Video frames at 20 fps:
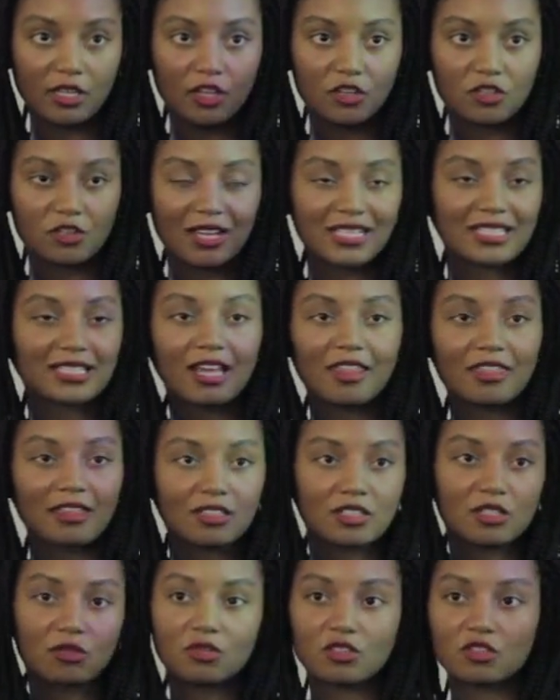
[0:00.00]
So it has
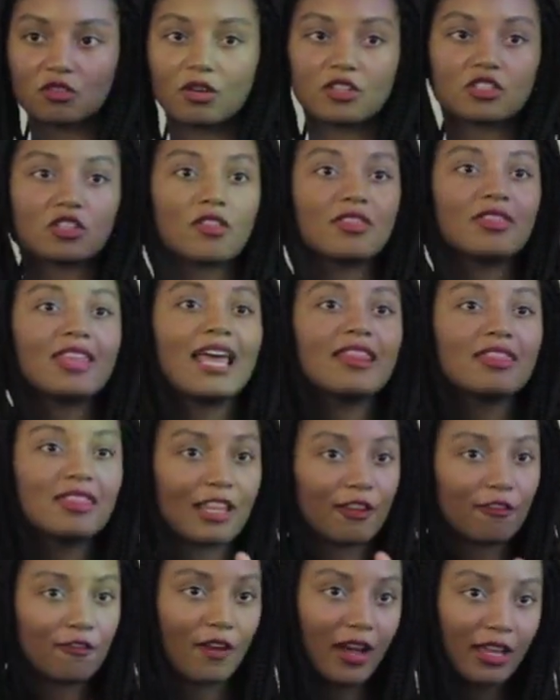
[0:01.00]
nothing to do with script. So then
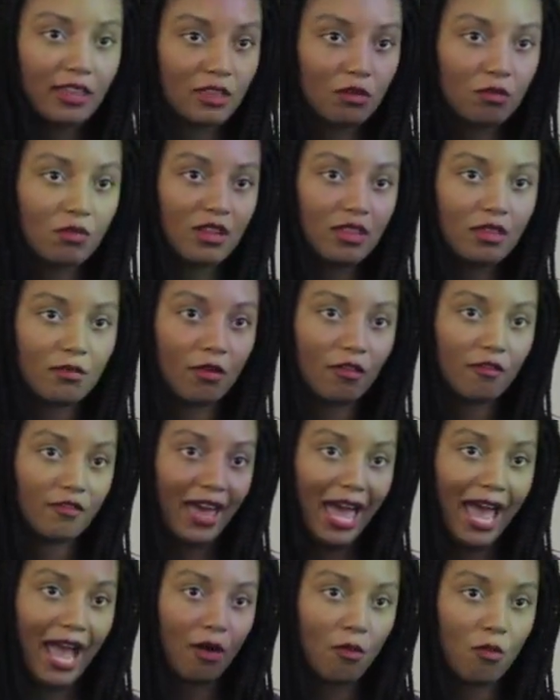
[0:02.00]
they find the rhythm of
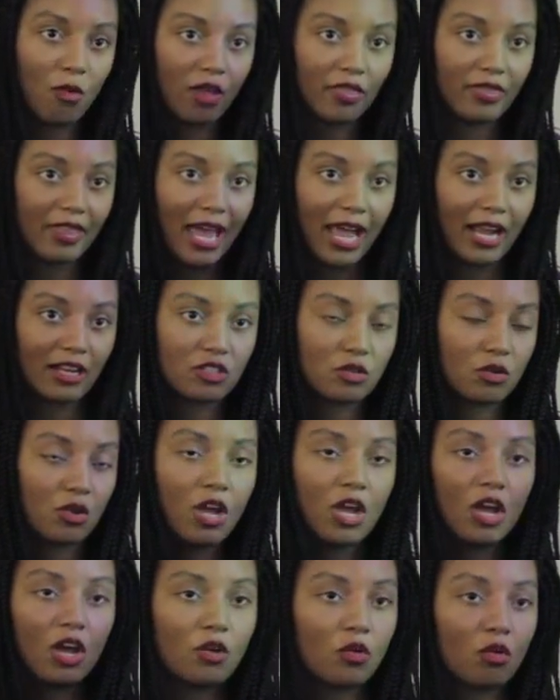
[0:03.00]
the act one, the act two,
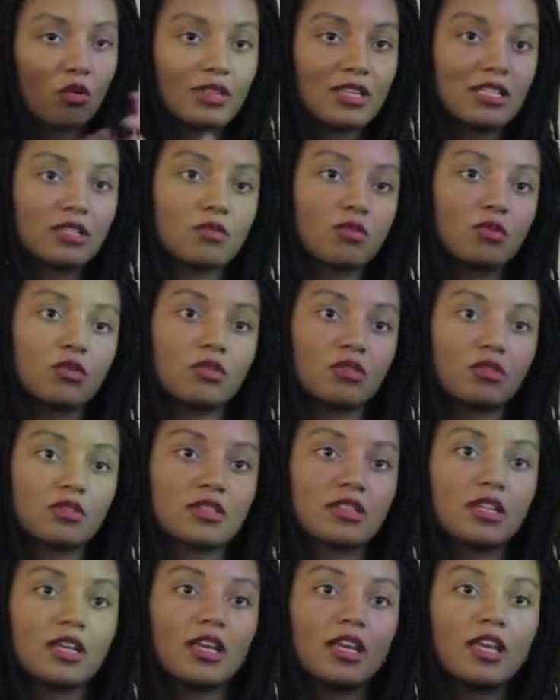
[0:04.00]
and all these
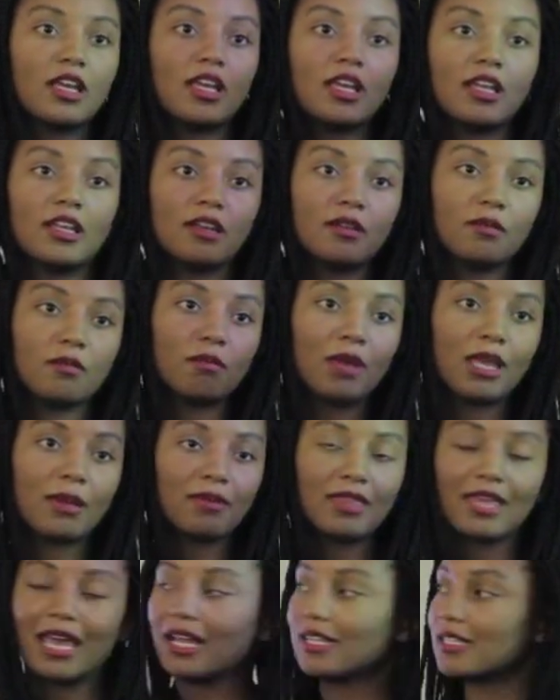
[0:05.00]
rules in
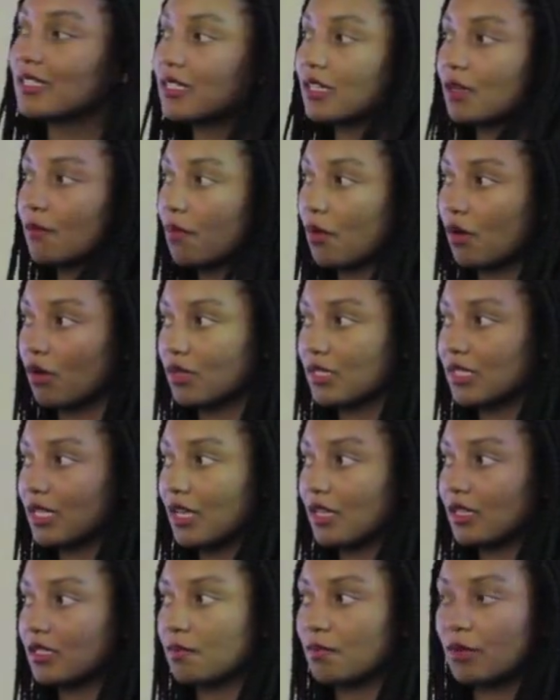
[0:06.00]
maybe the editing
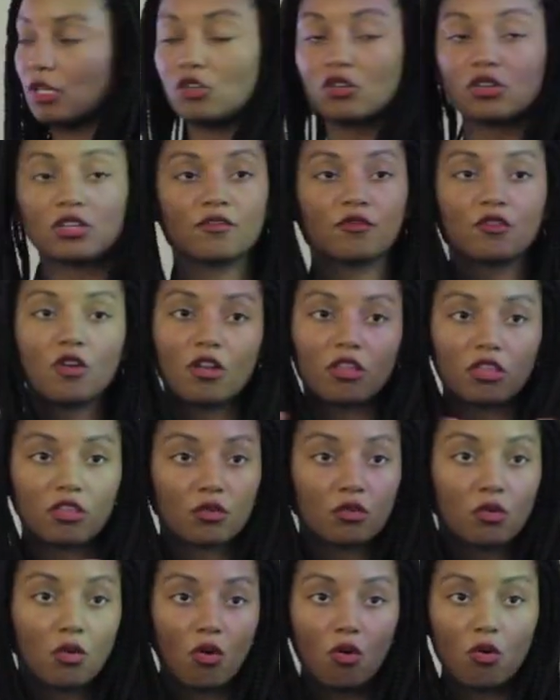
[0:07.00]
process. But you could have gone
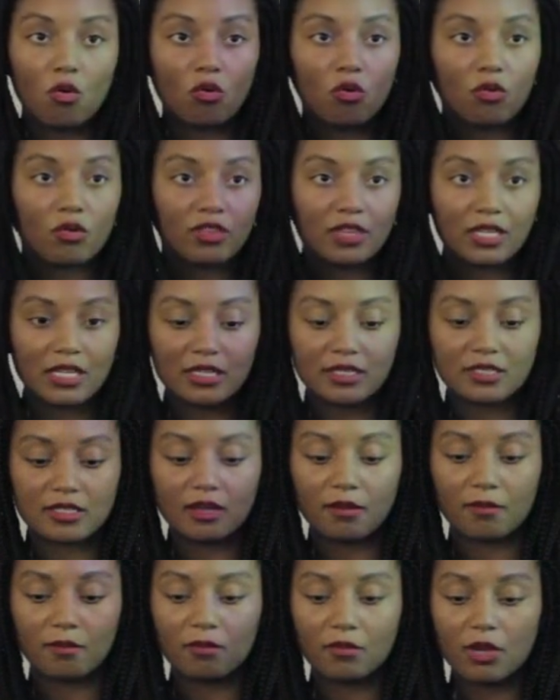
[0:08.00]
through all these
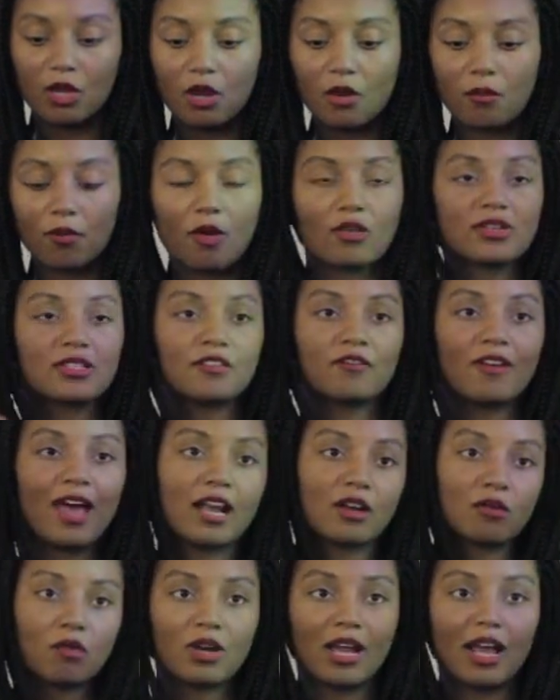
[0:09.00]
process of
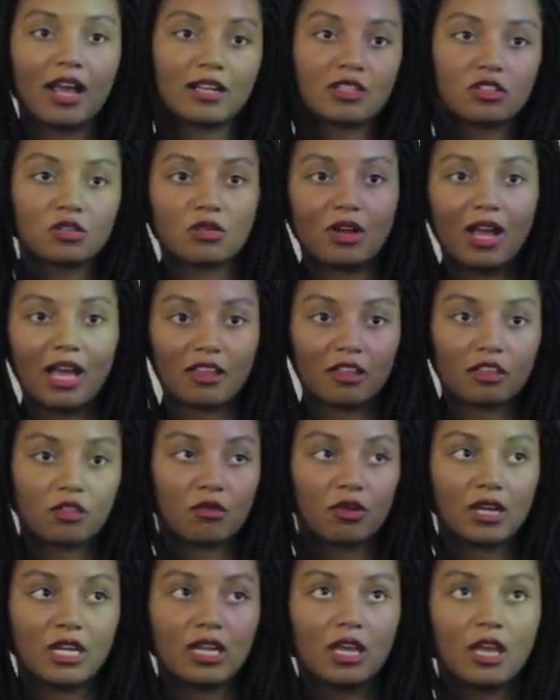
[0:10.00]
act one, act two, act
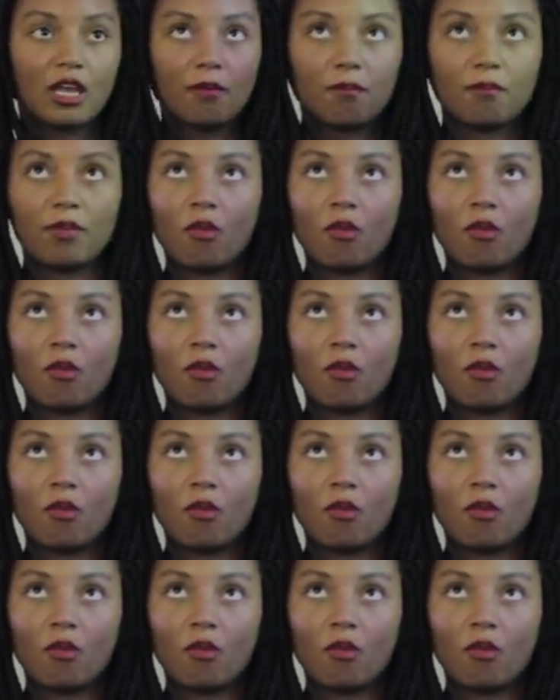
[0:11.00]
three.